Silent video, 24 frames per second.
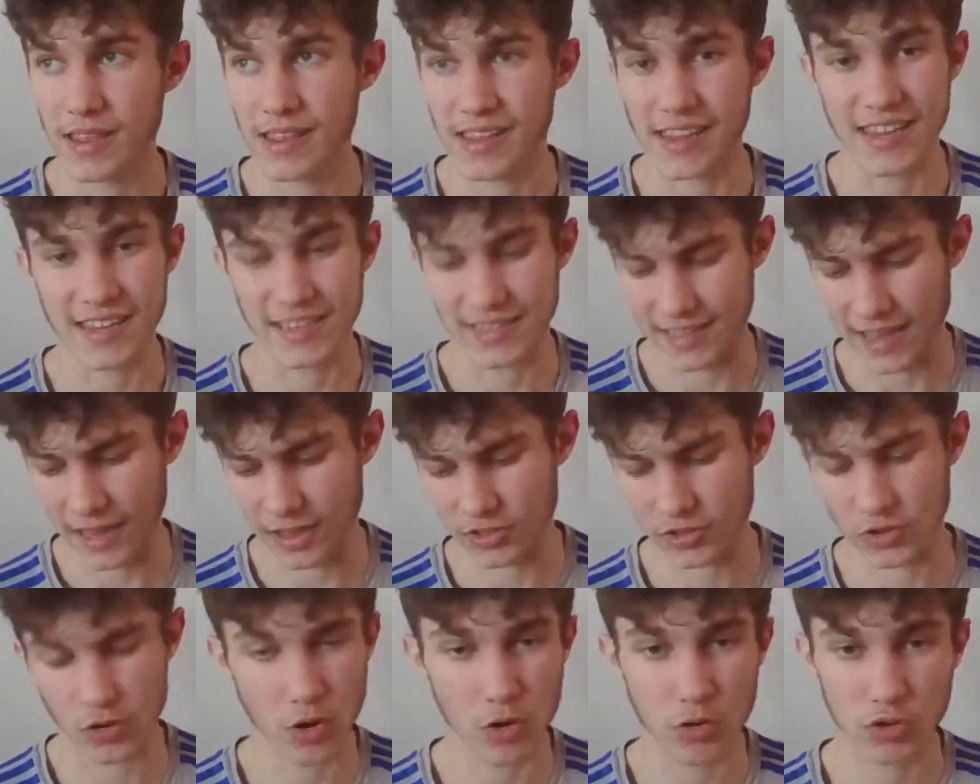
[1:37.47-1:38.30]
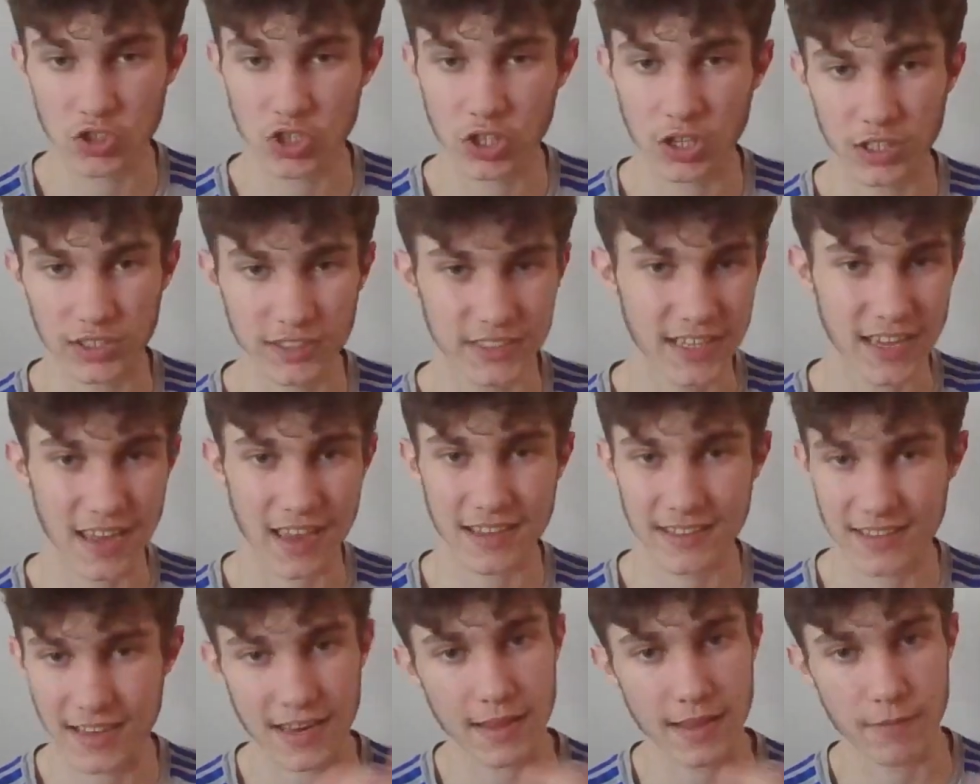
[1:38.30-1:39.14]
He stands no chance
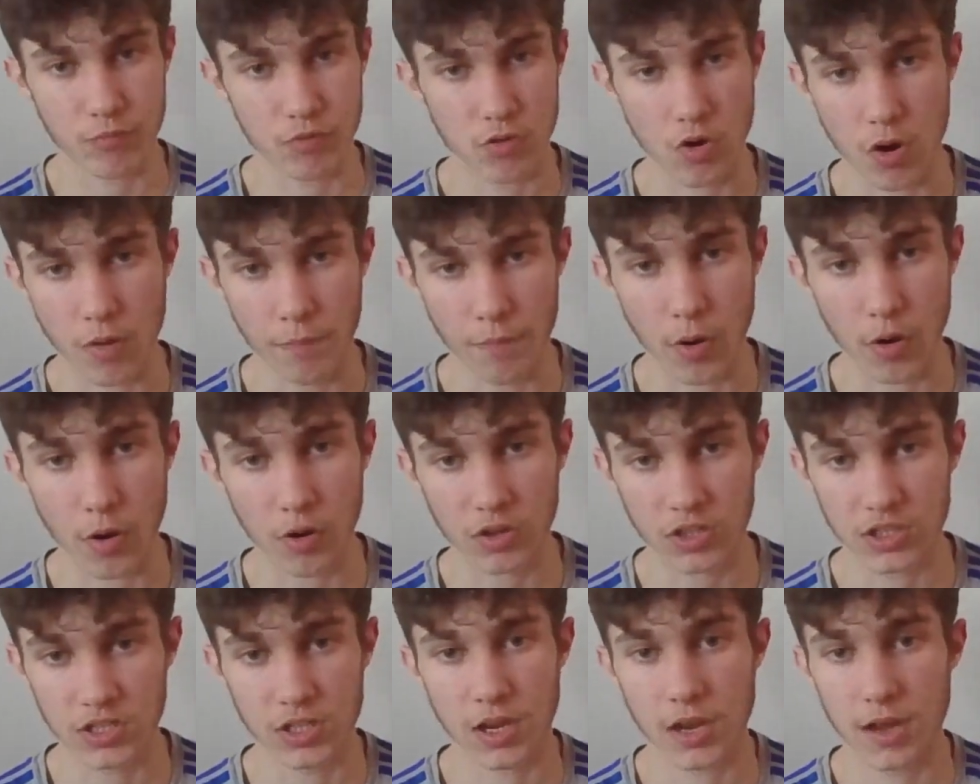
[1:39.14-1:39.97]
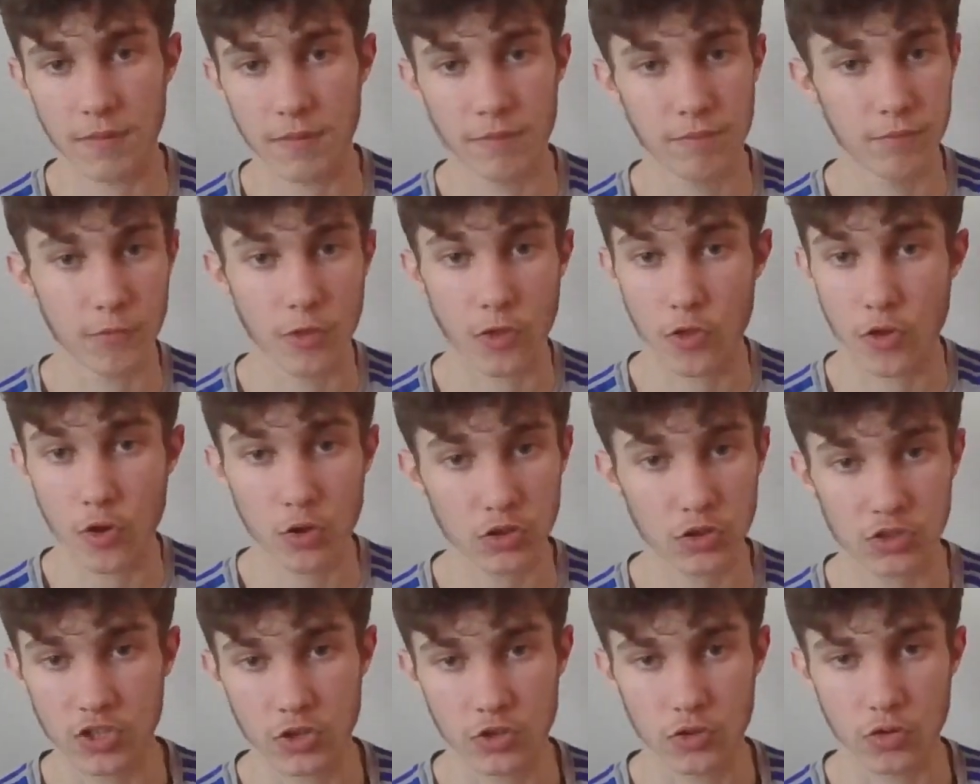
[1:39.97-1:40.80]
against any pro boxer.
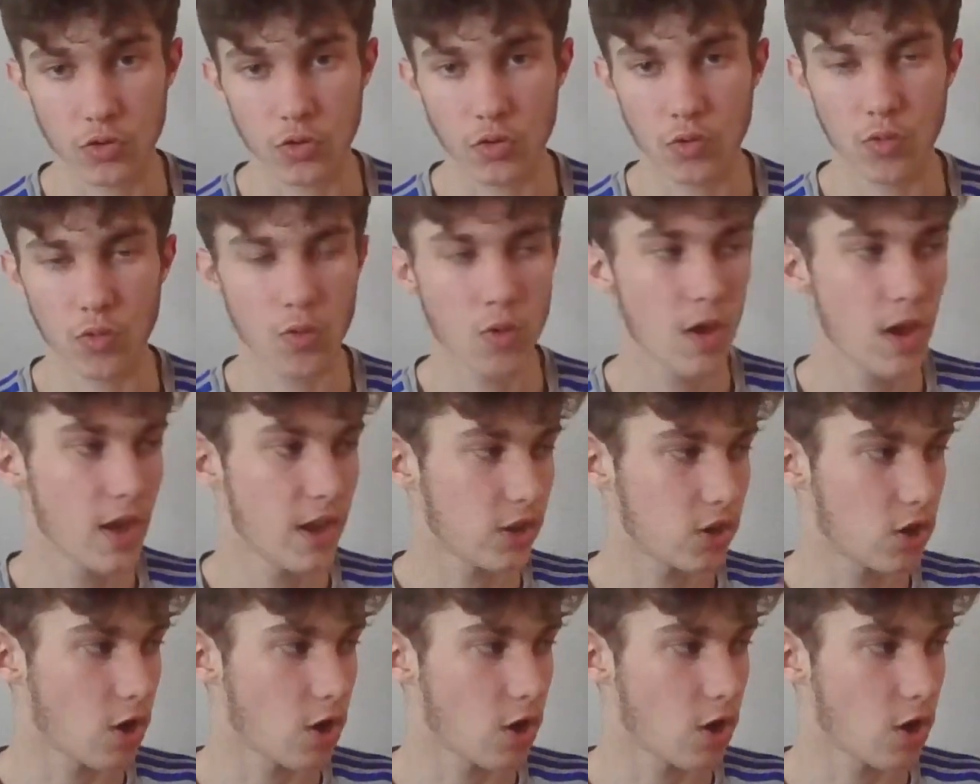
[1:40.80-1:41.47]
Not at all.